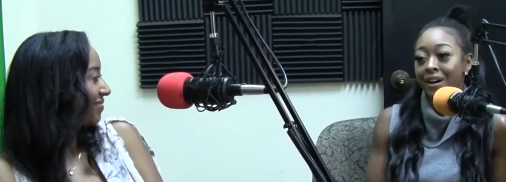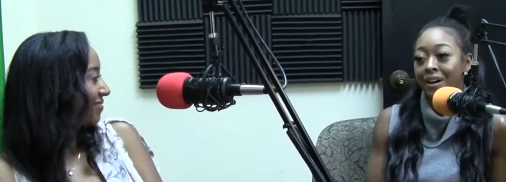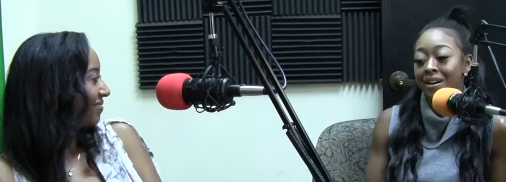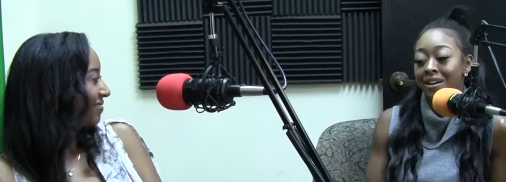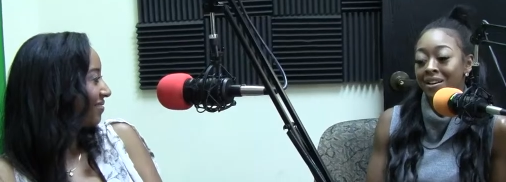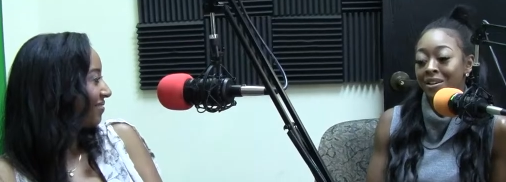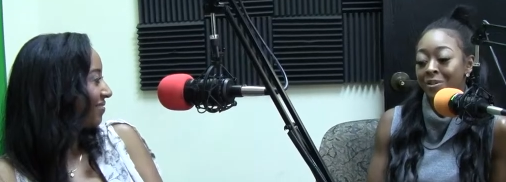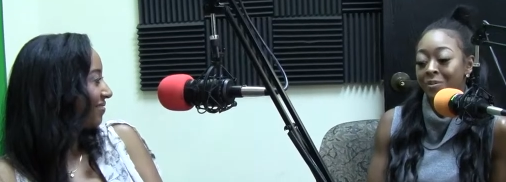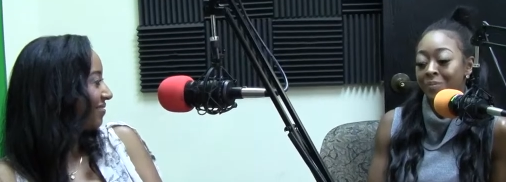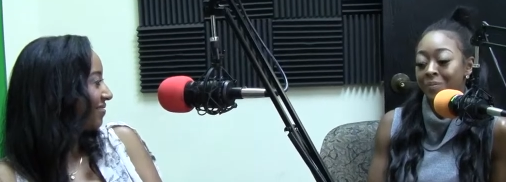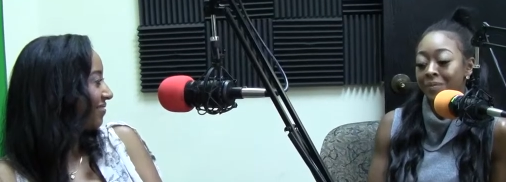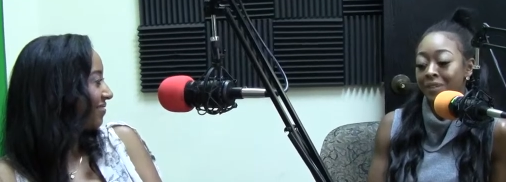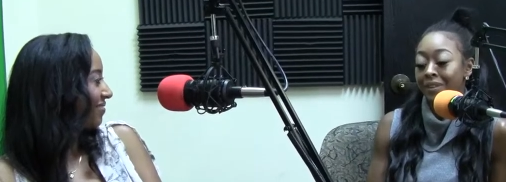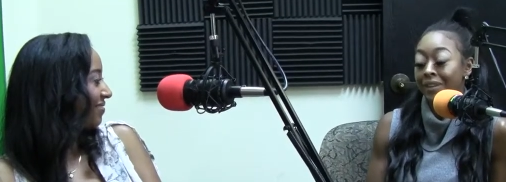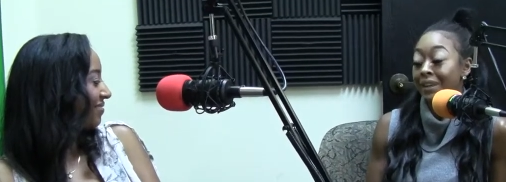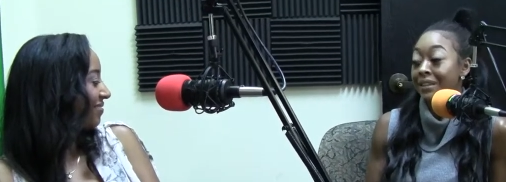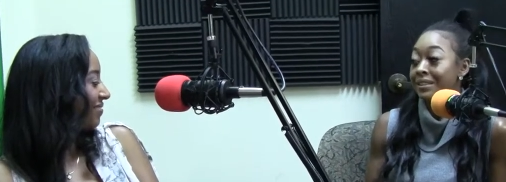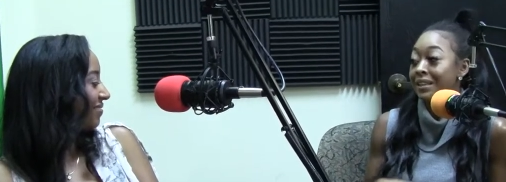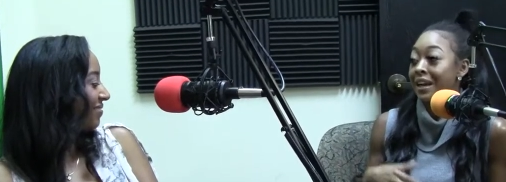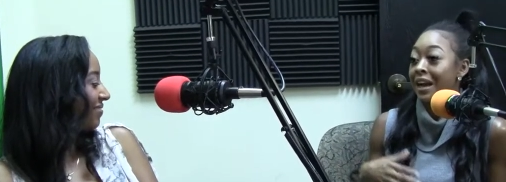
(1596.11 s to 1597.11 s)
Speaker 1: um, the
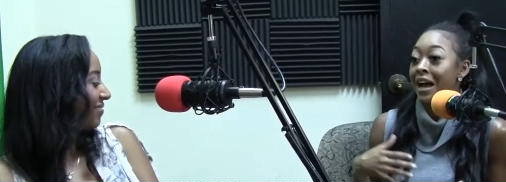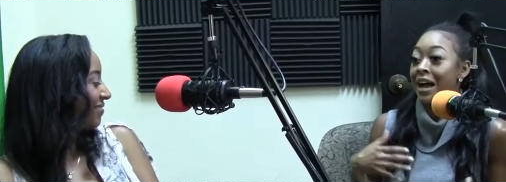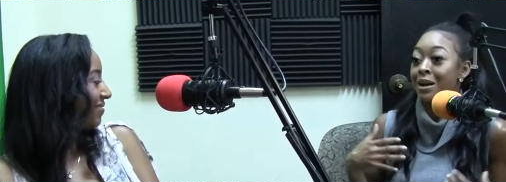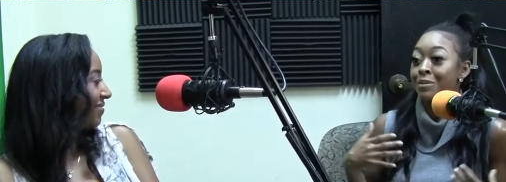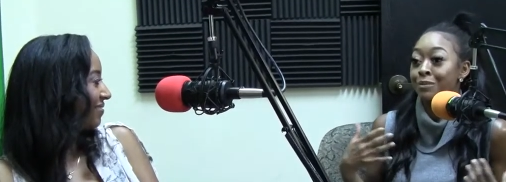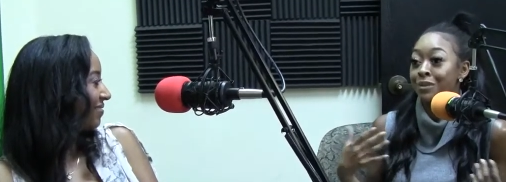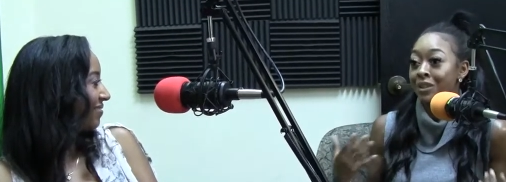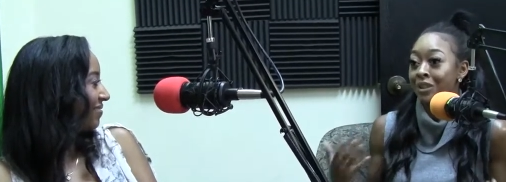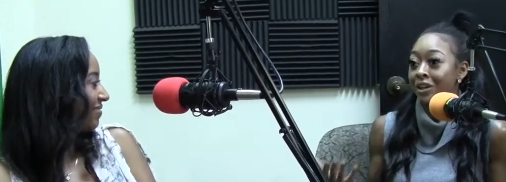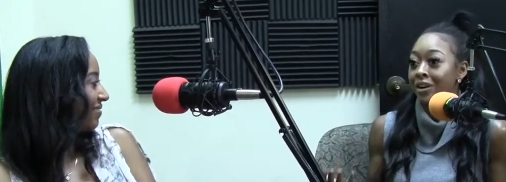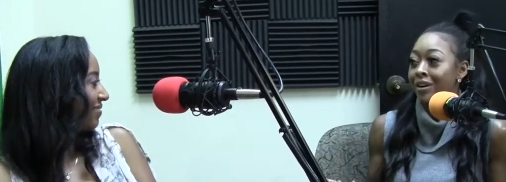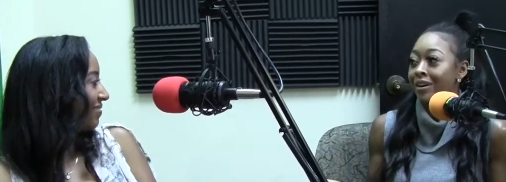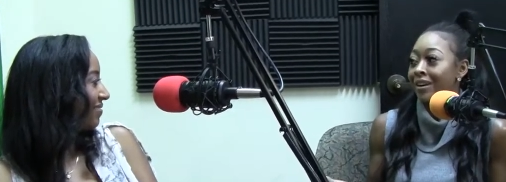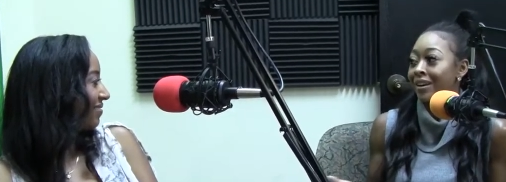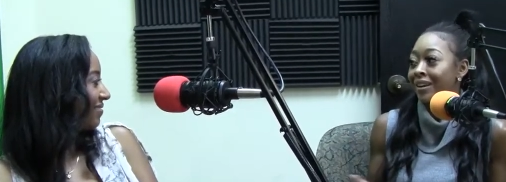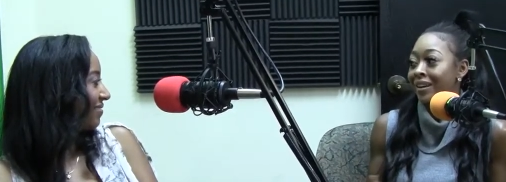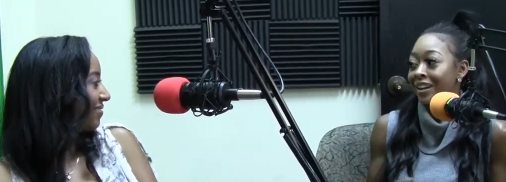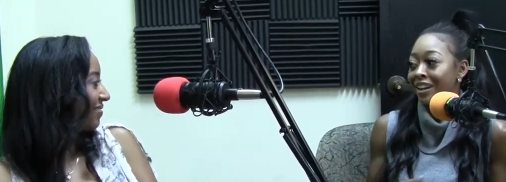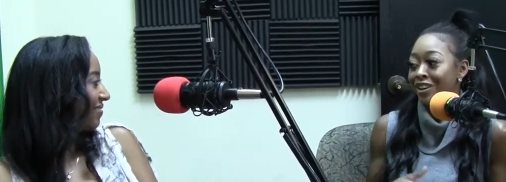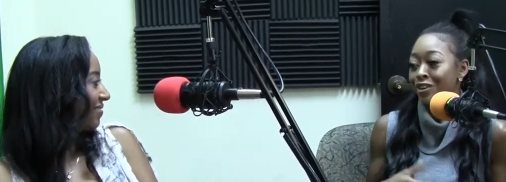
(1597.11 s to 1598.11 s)
thing that I'm
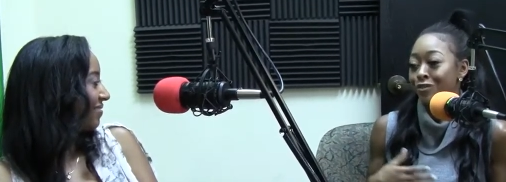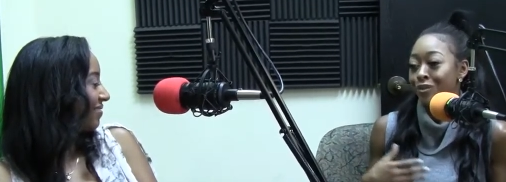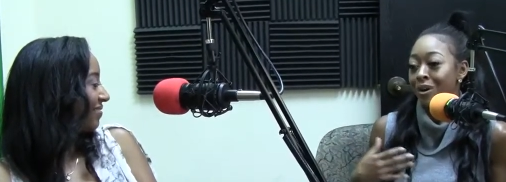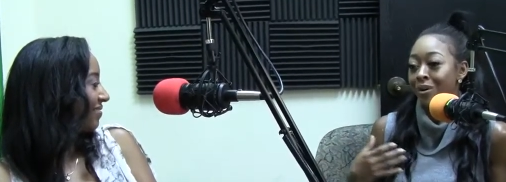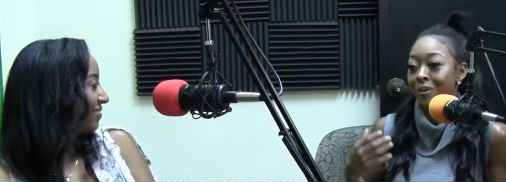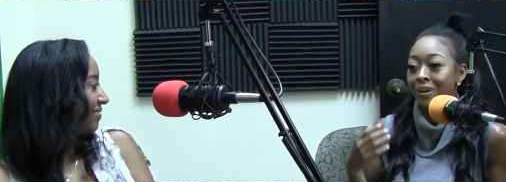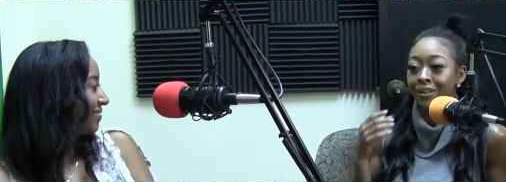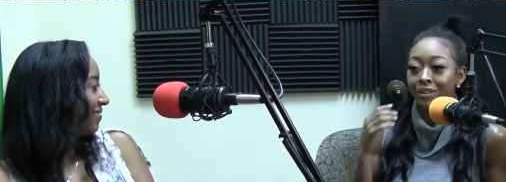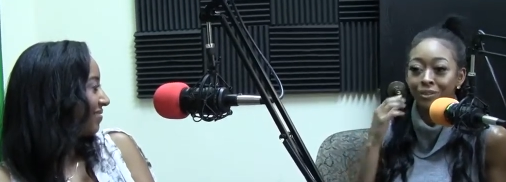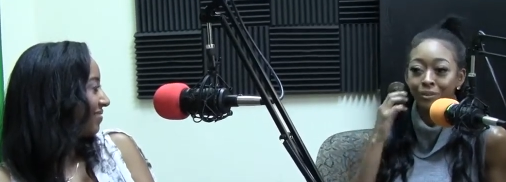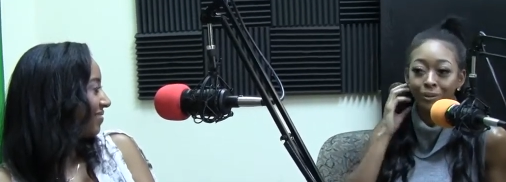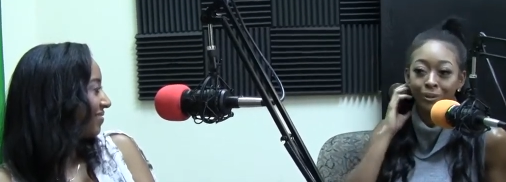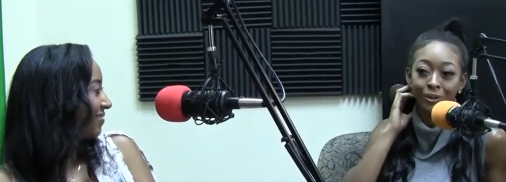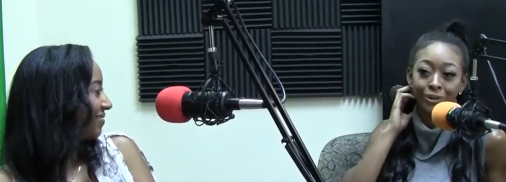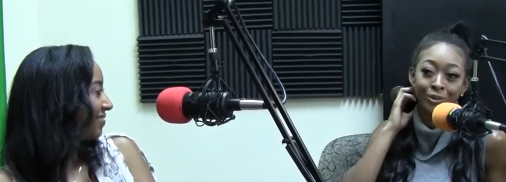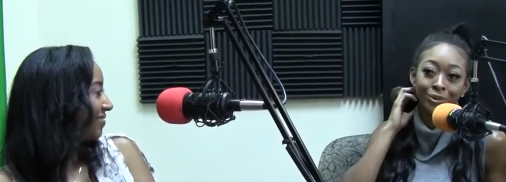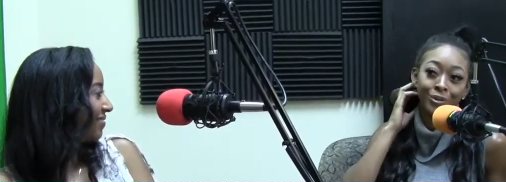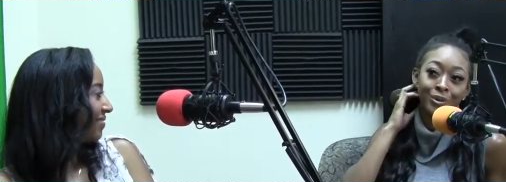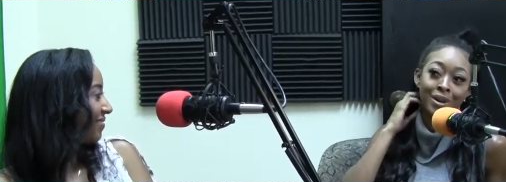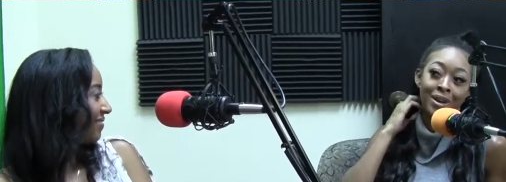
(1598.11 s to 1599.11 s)
learning and growing
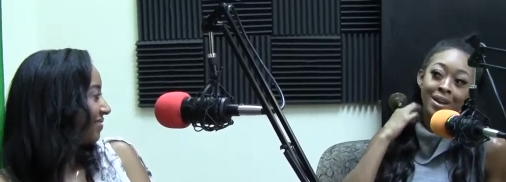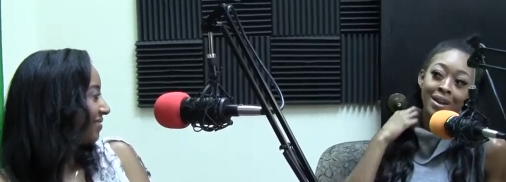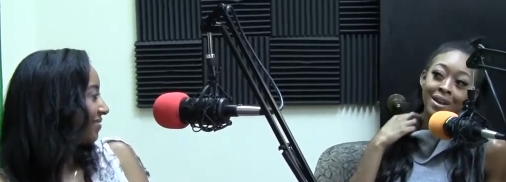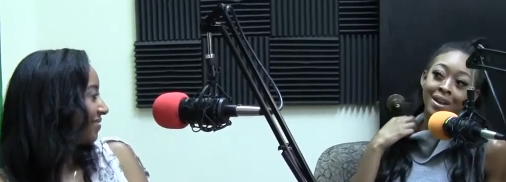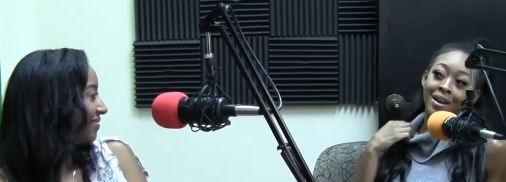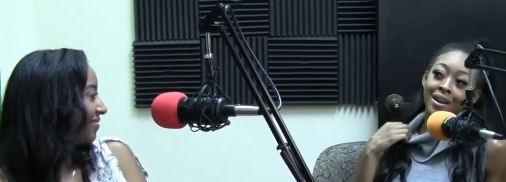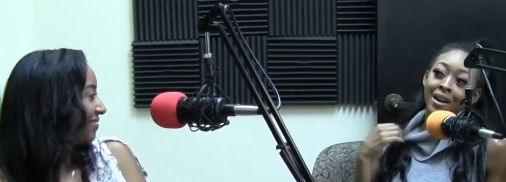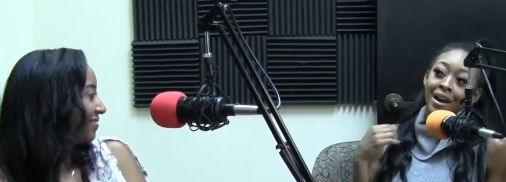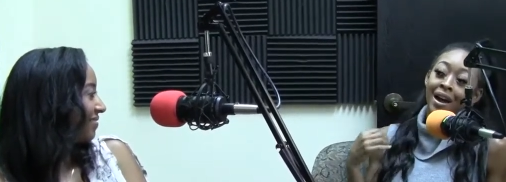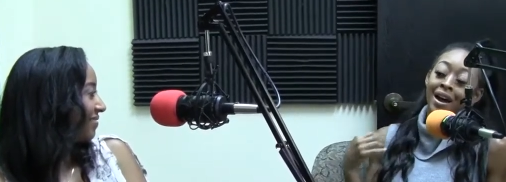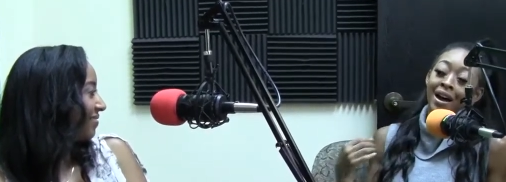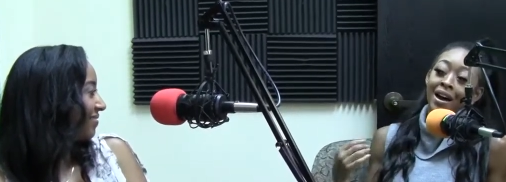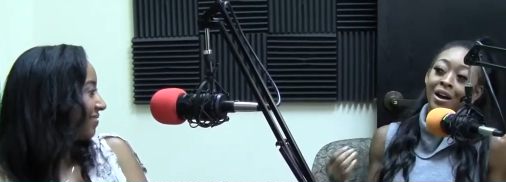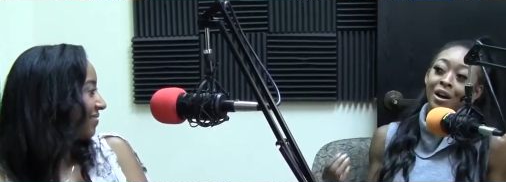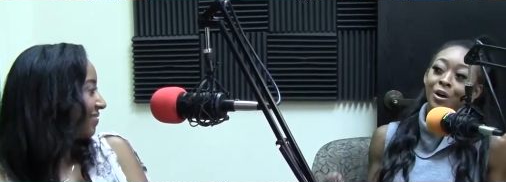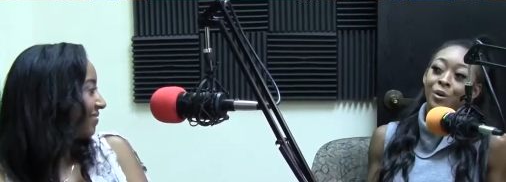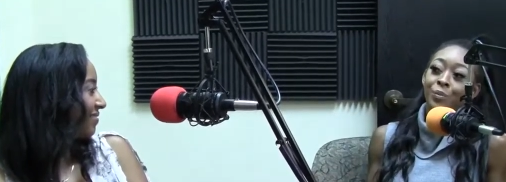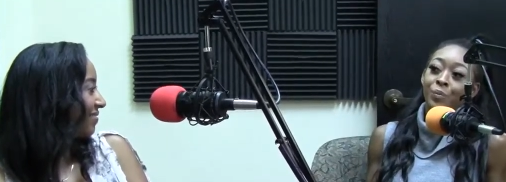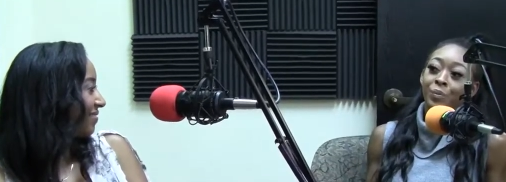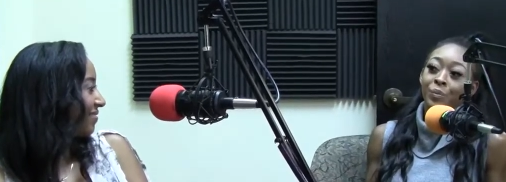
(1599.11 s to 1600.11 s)
through, mm-hmm.
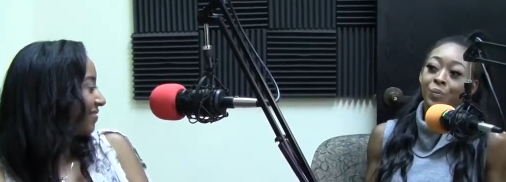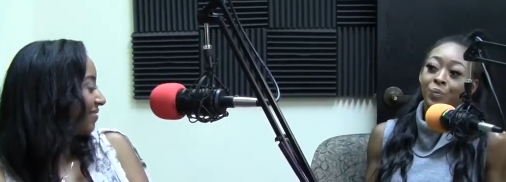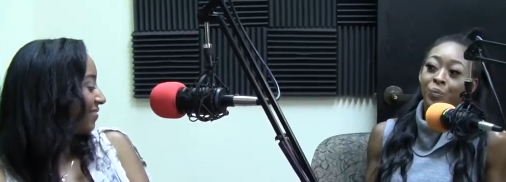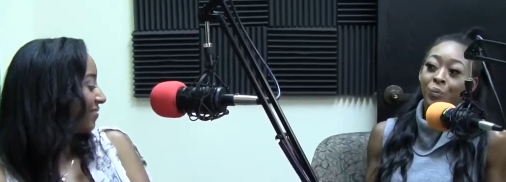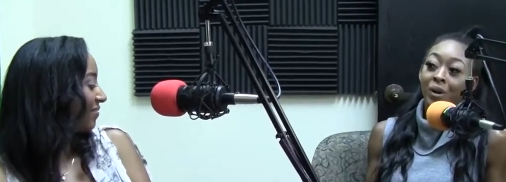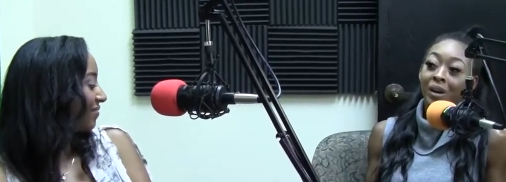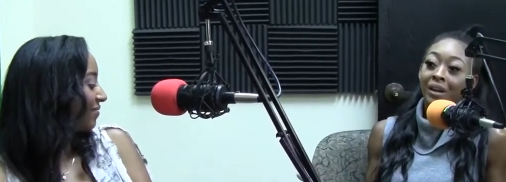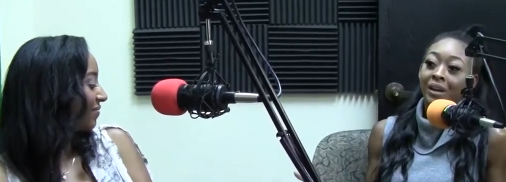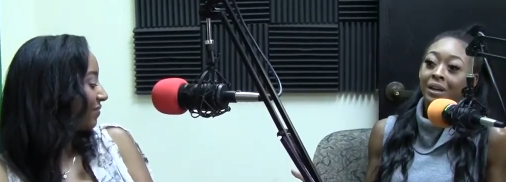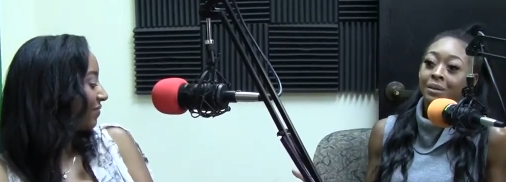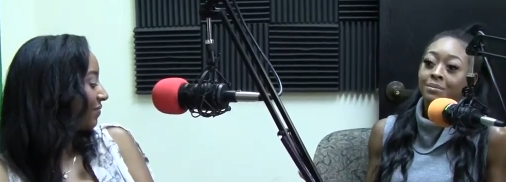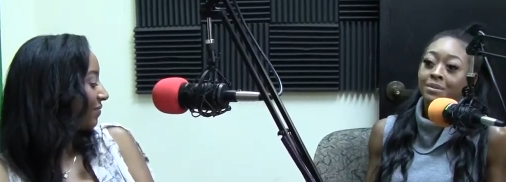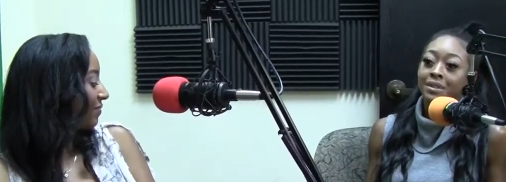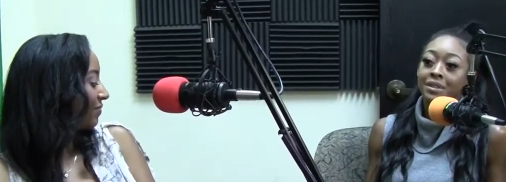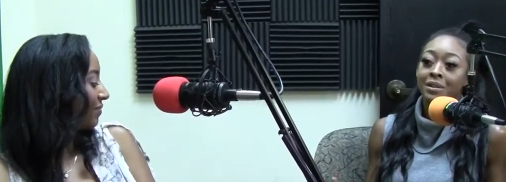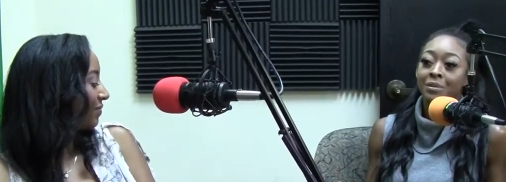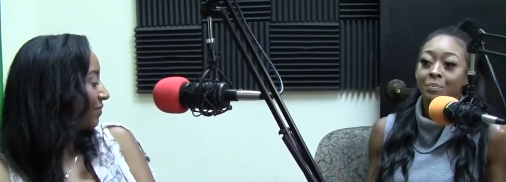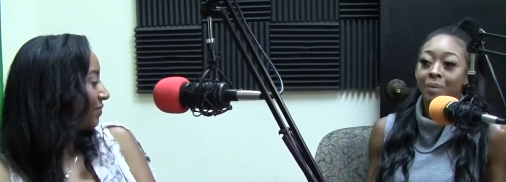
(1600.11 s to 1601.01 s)
um, when it comes to